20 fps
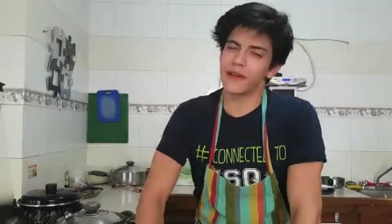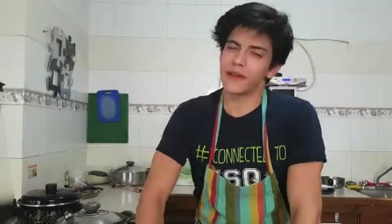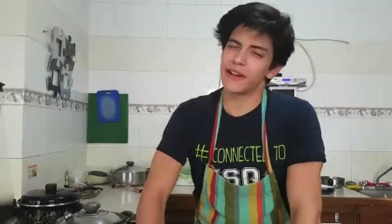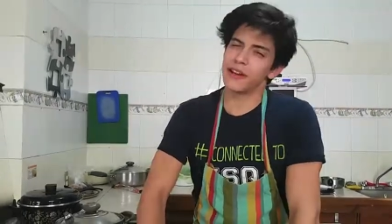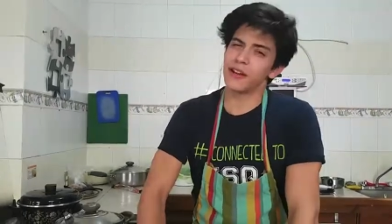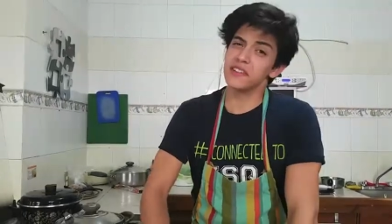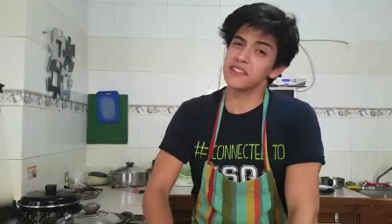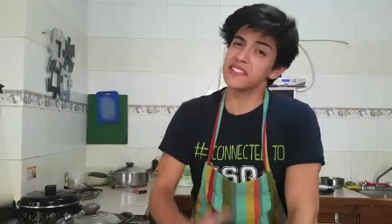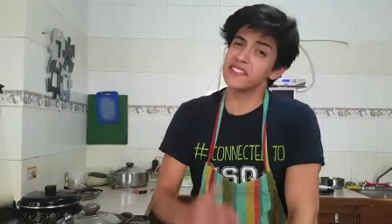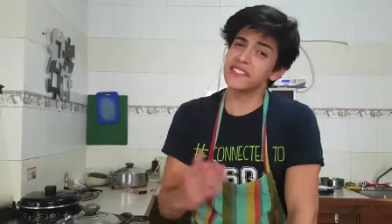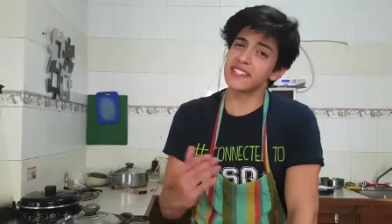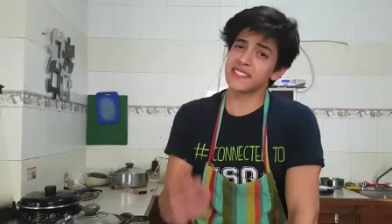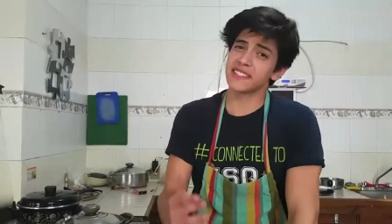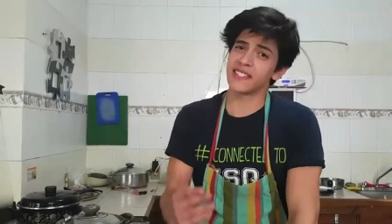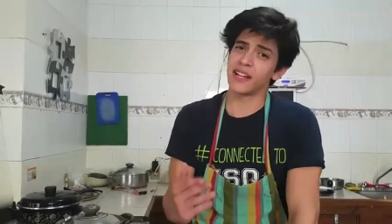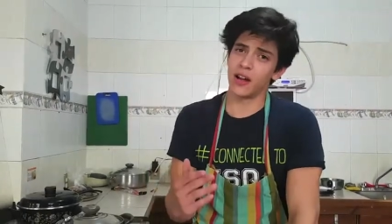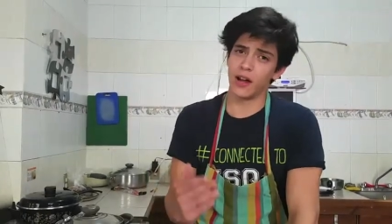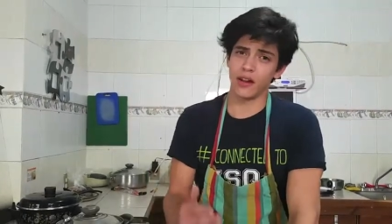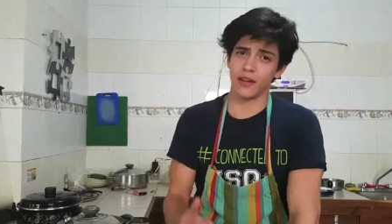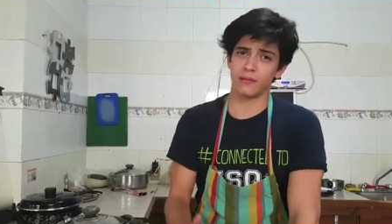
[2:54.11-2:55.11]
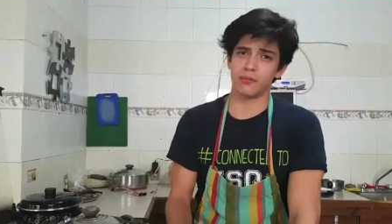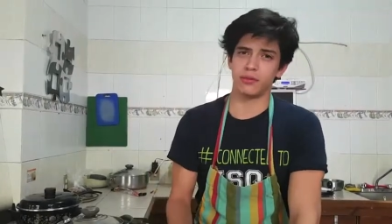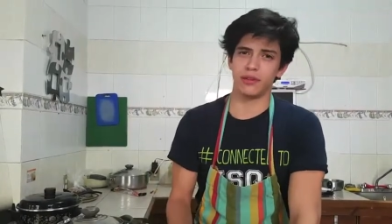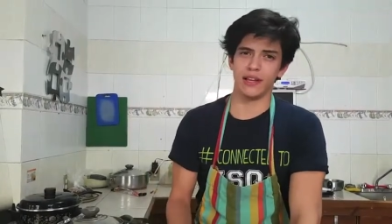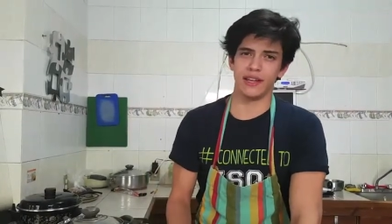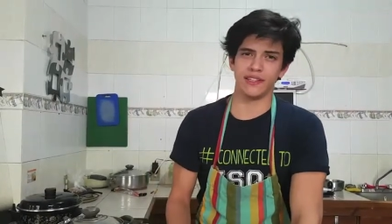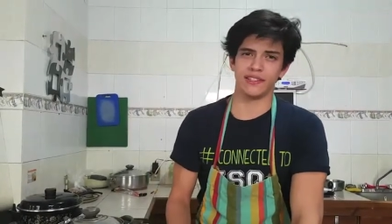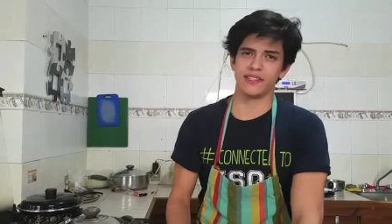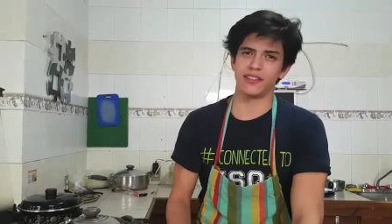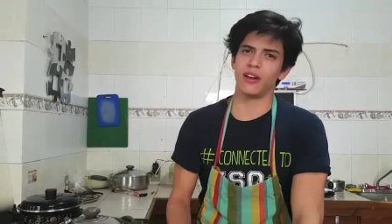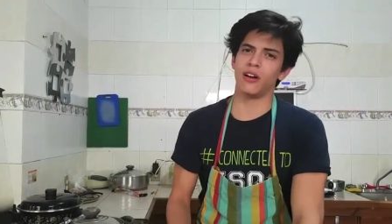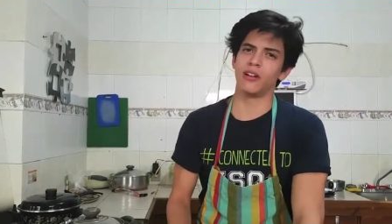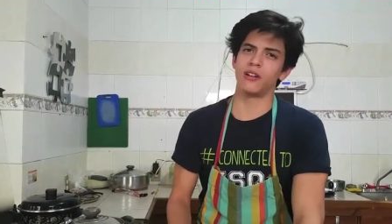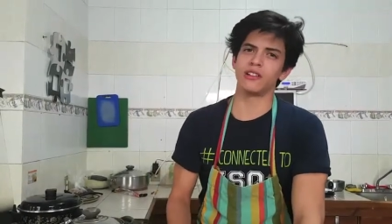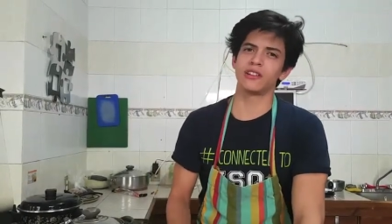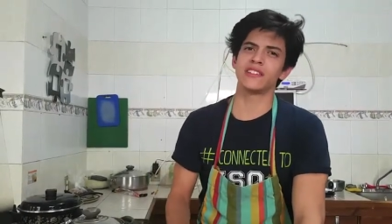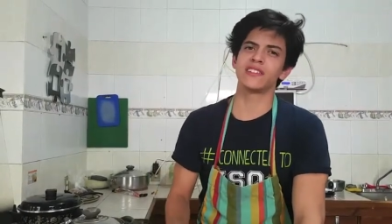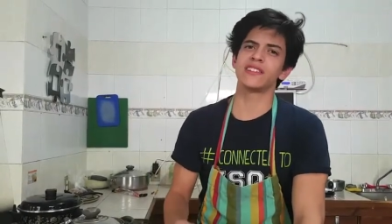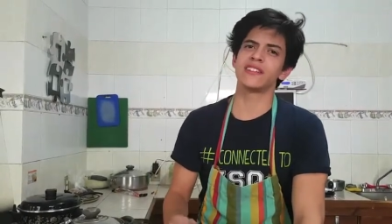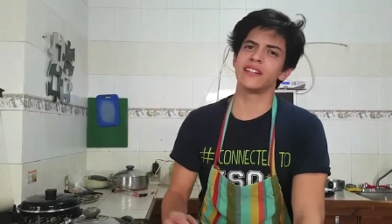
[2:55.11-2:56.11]
Because the tectonic plates are
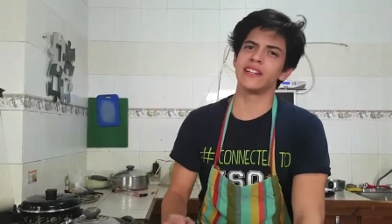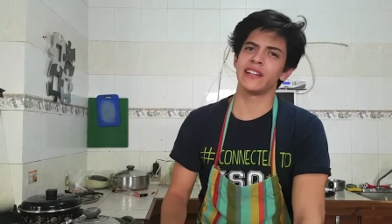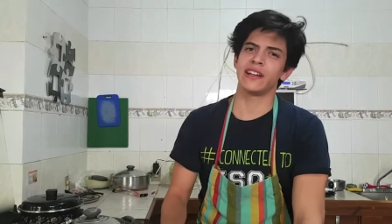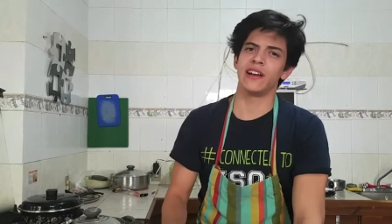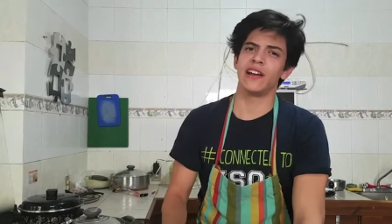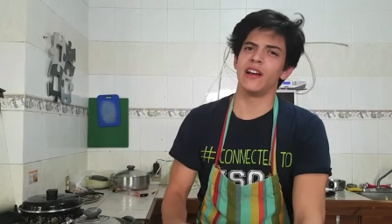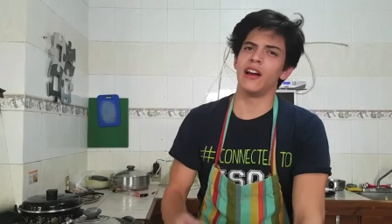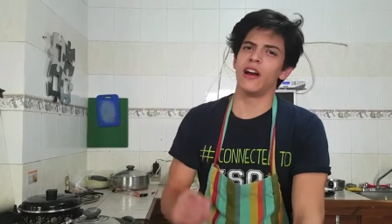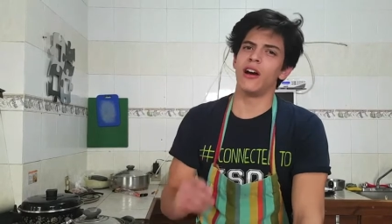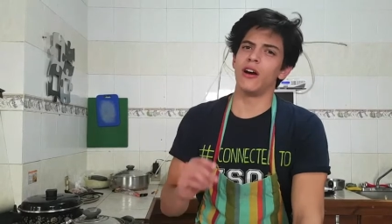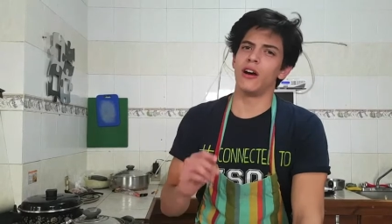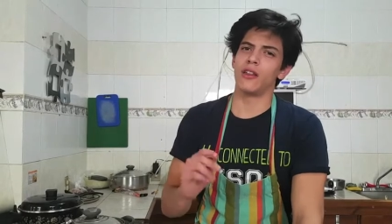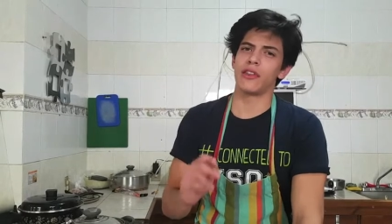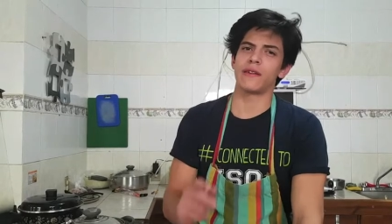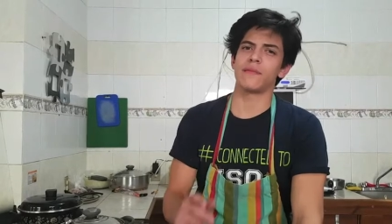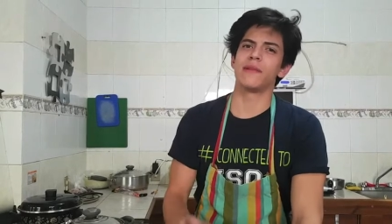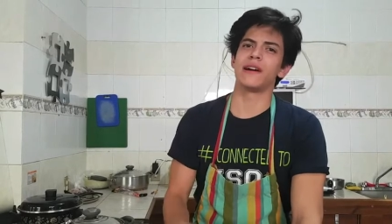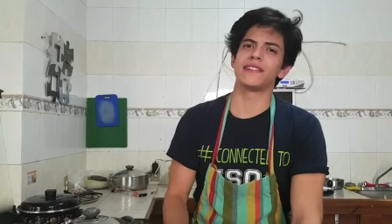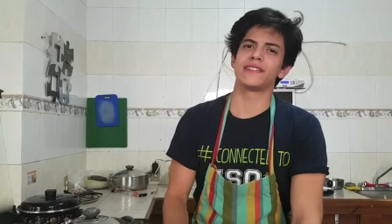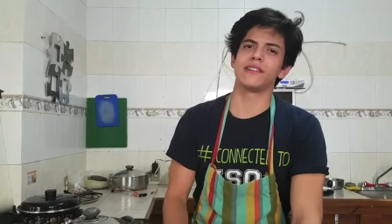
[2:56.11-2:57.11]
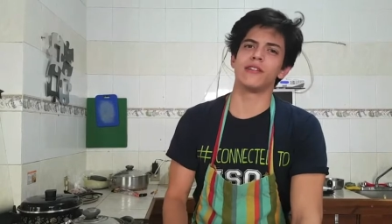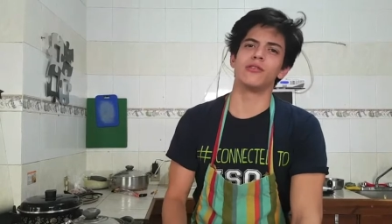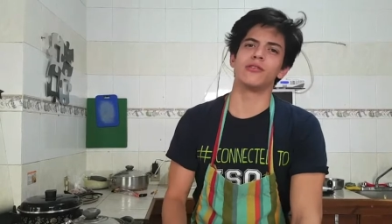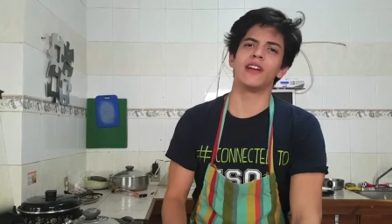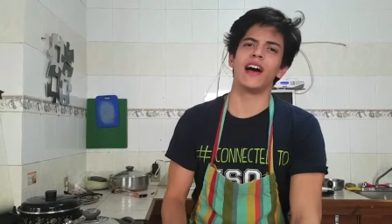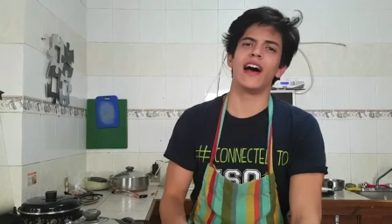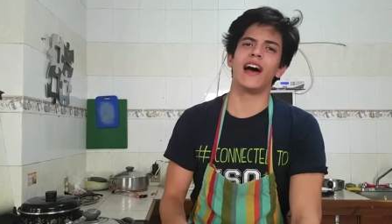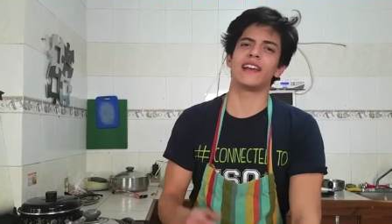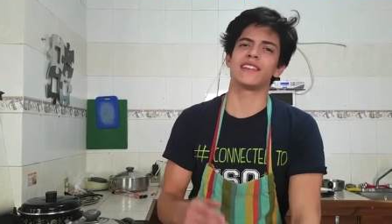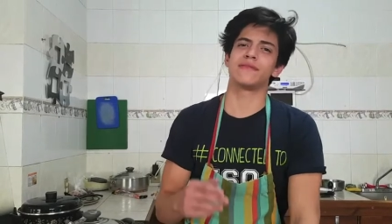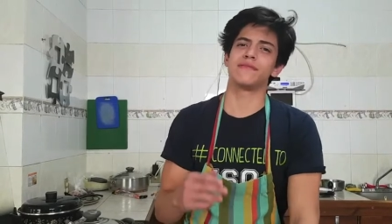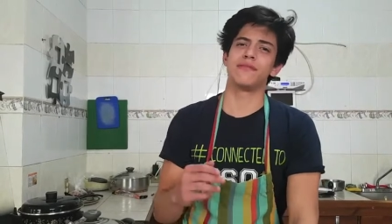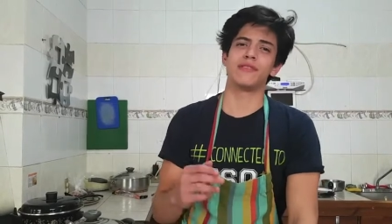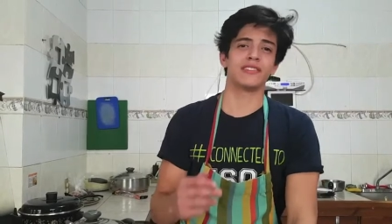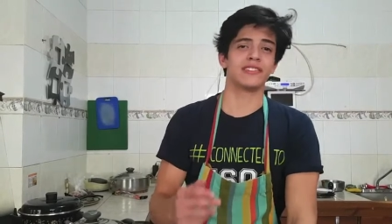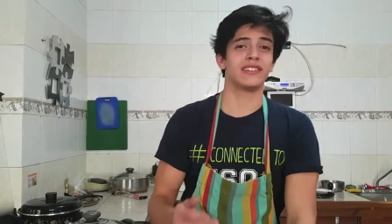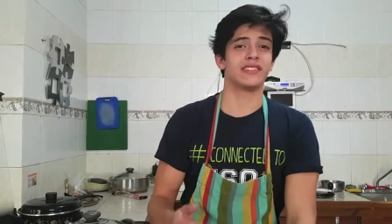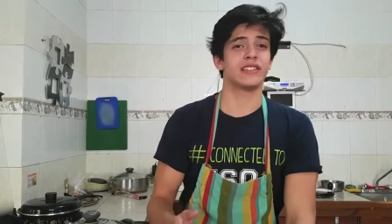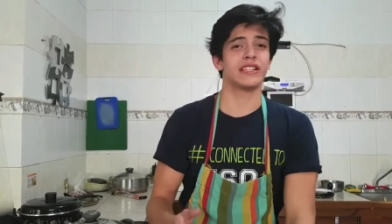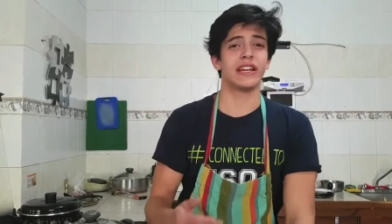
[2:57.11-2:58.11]
not sitting on the mantle as
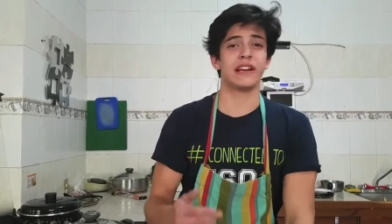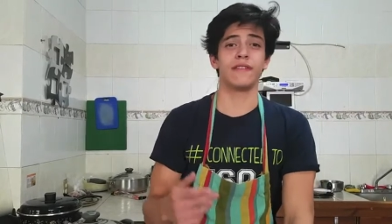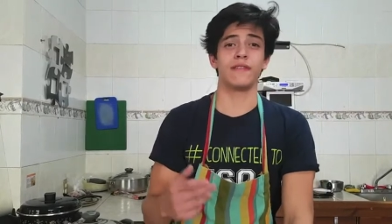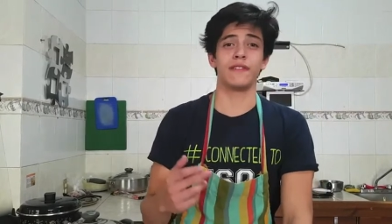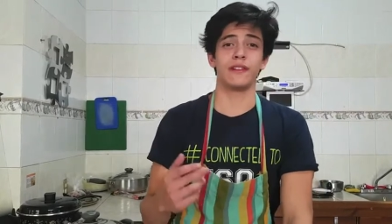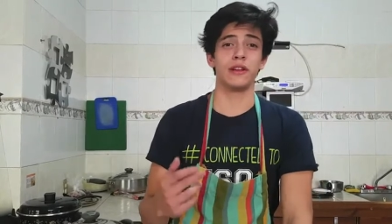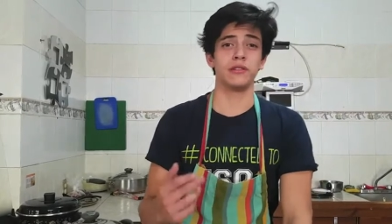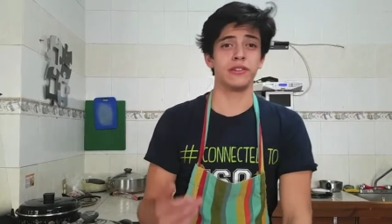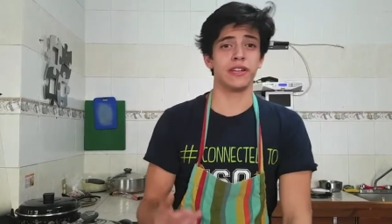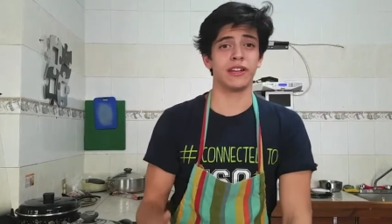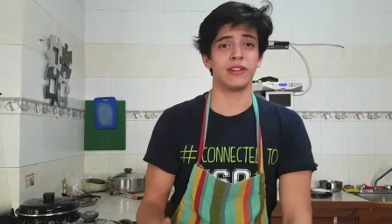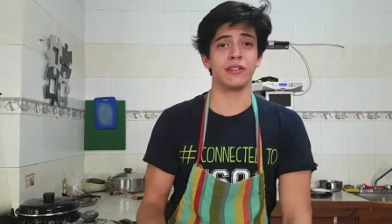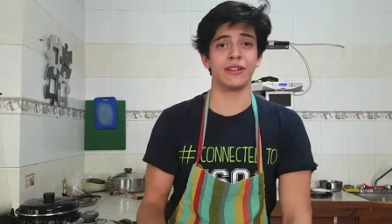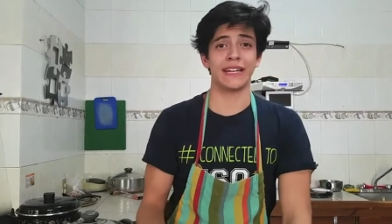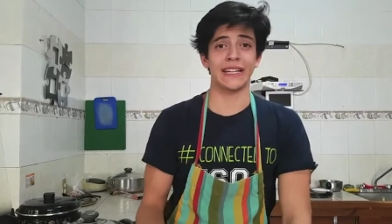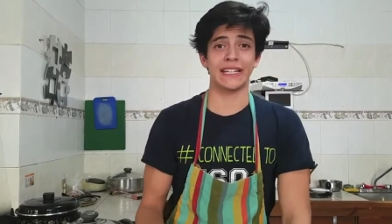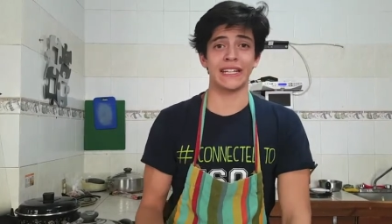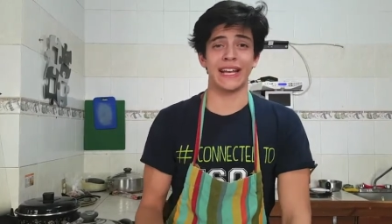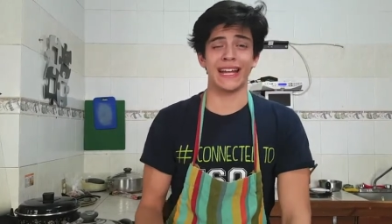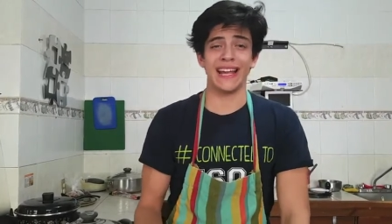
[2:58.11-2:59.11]
much as they are floating on it,